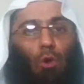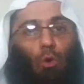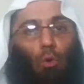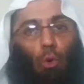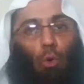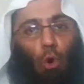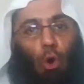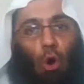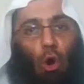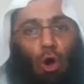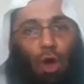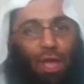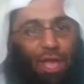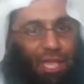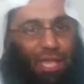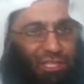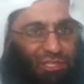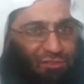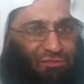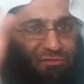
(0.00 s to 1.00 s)
or
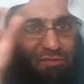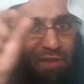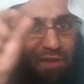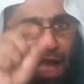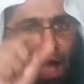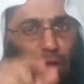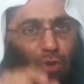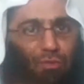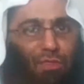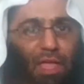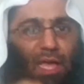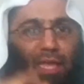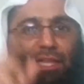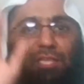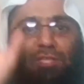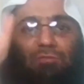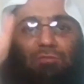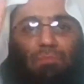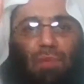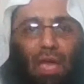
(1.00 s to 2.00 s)
his vow that
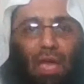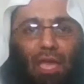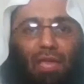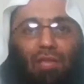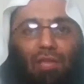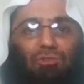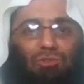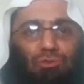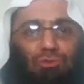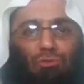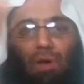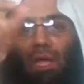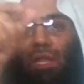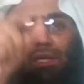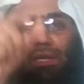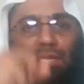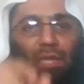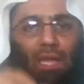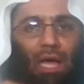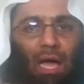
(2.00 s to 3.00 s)
is made to
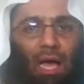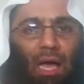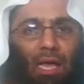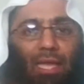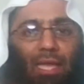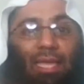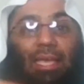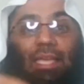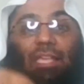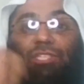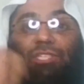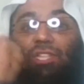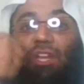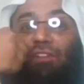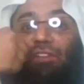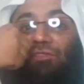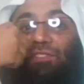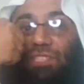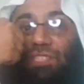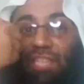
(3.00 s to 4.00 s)
Allah is
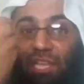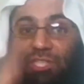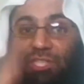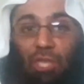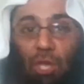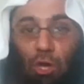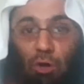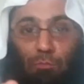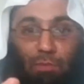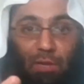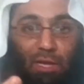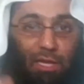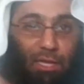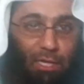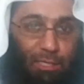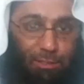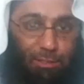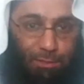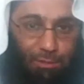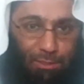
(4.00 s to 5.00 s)
of
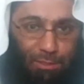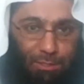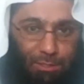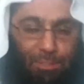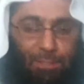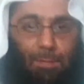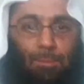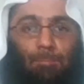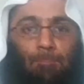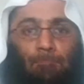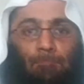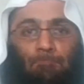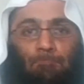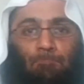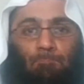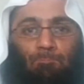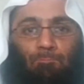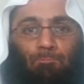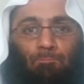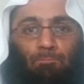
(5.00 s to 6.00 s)
disobedience.
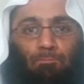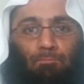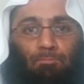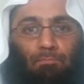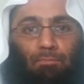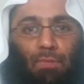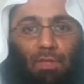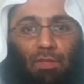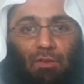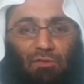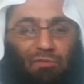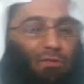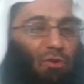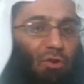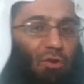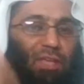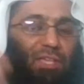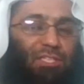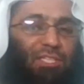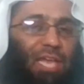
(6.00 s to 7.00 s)

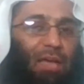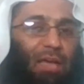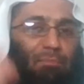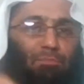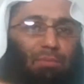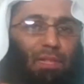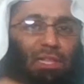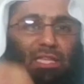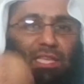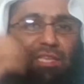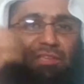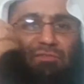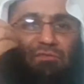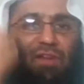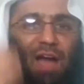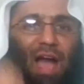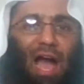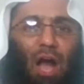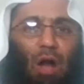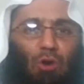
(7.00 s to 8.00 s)
For example, he
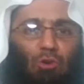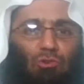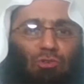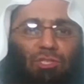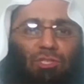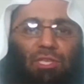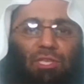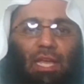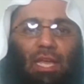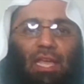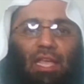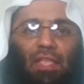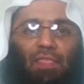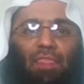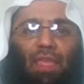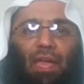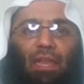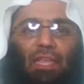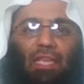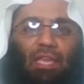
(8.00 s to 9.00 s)
vows
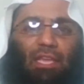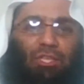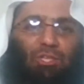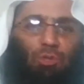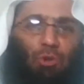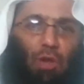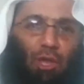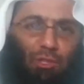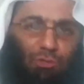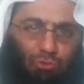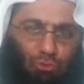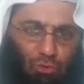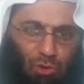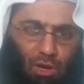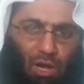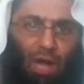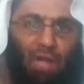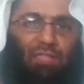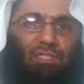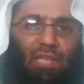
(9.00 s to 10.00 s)
that he is going to
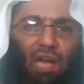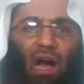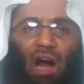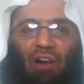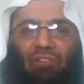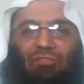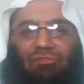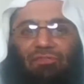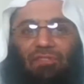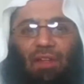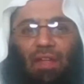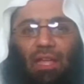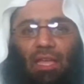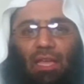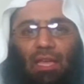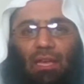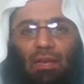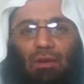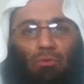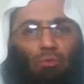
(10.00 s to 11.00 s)
cut off
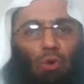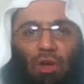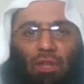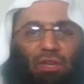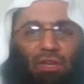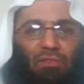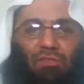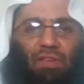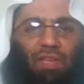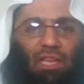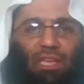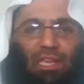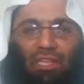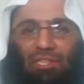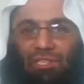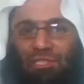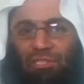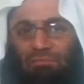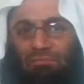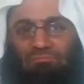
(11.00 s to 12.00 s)
one of
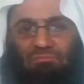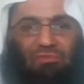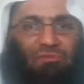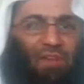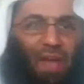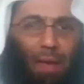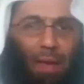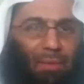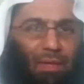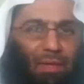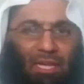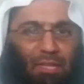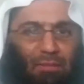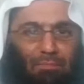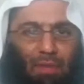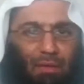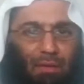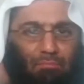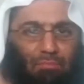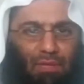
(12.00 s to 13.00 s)
his family
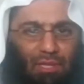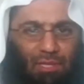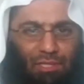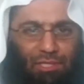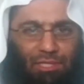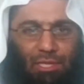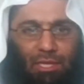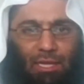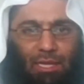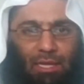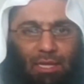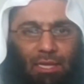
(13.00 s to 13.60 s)
members.